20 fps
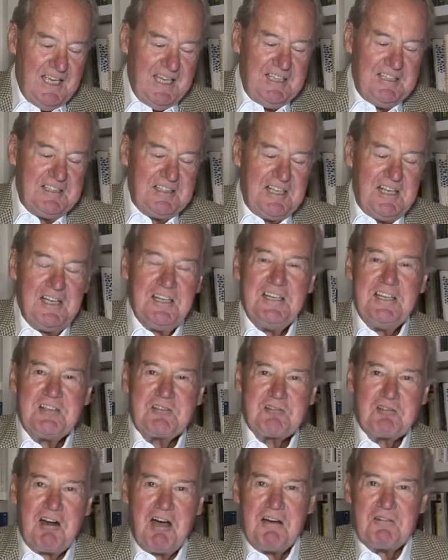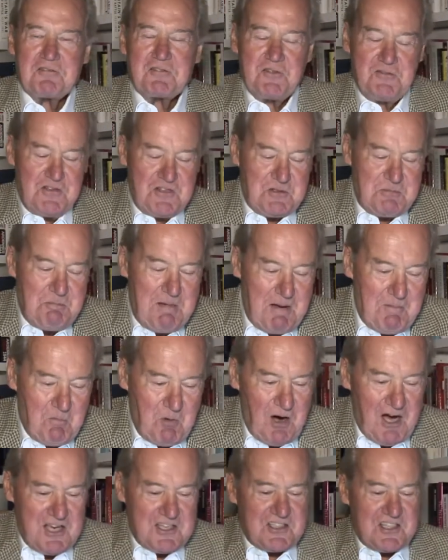In an early draft of his
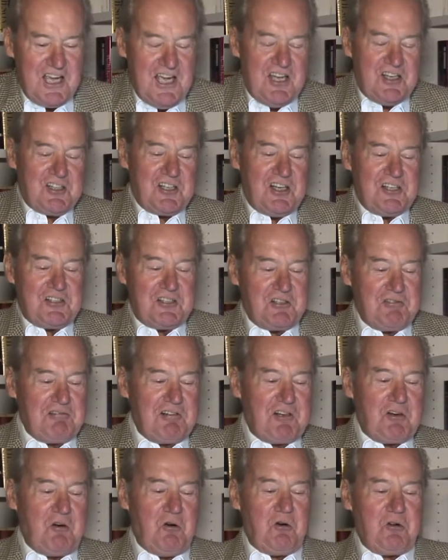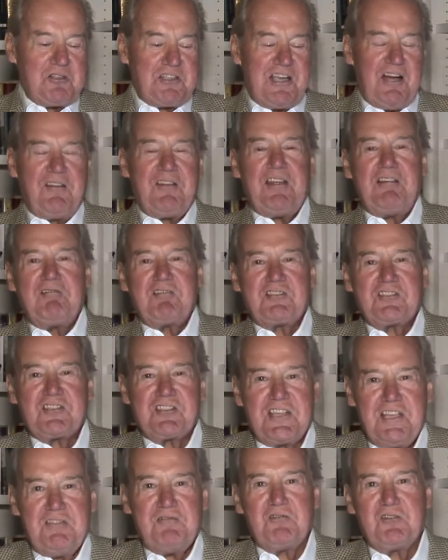memoirs, Churchill records how they
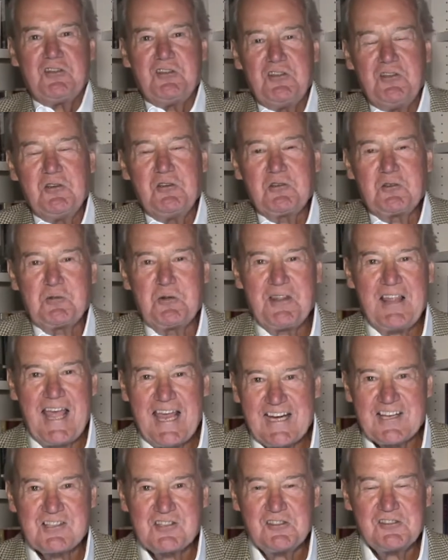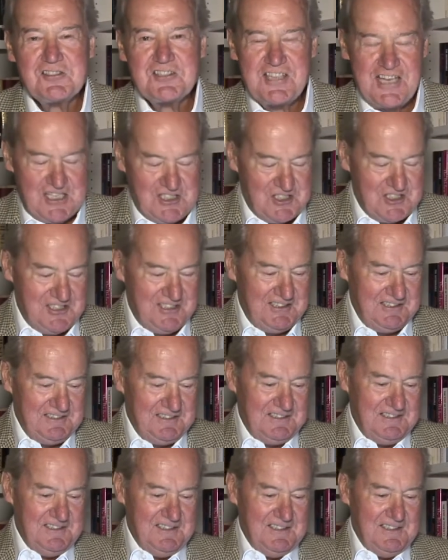received the news with exultation,
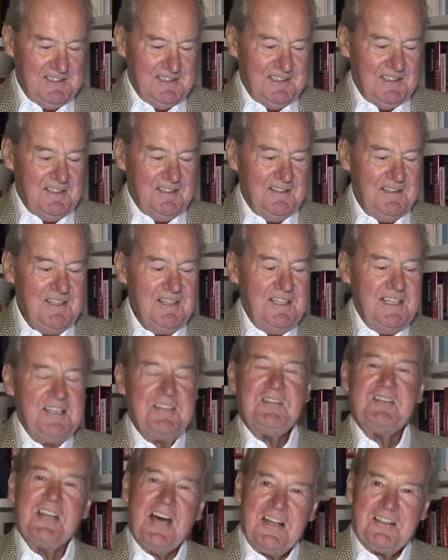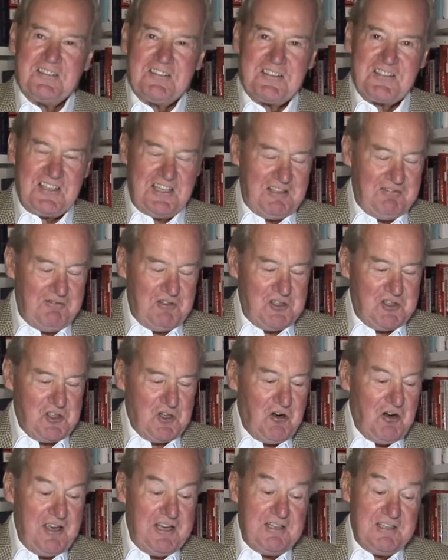nearly dancing for
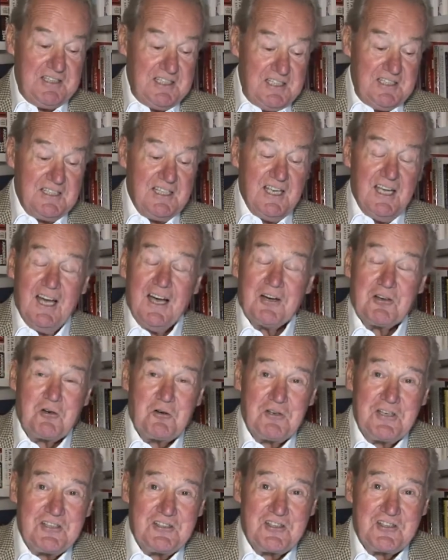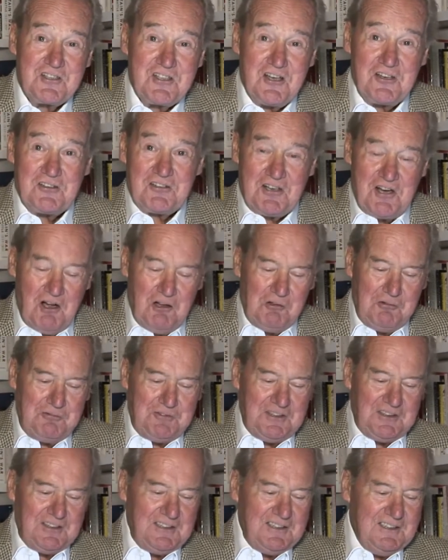joy. Indeed, according to John
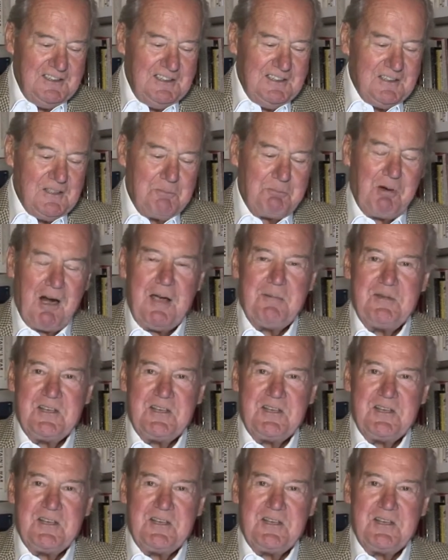Colville, the Prime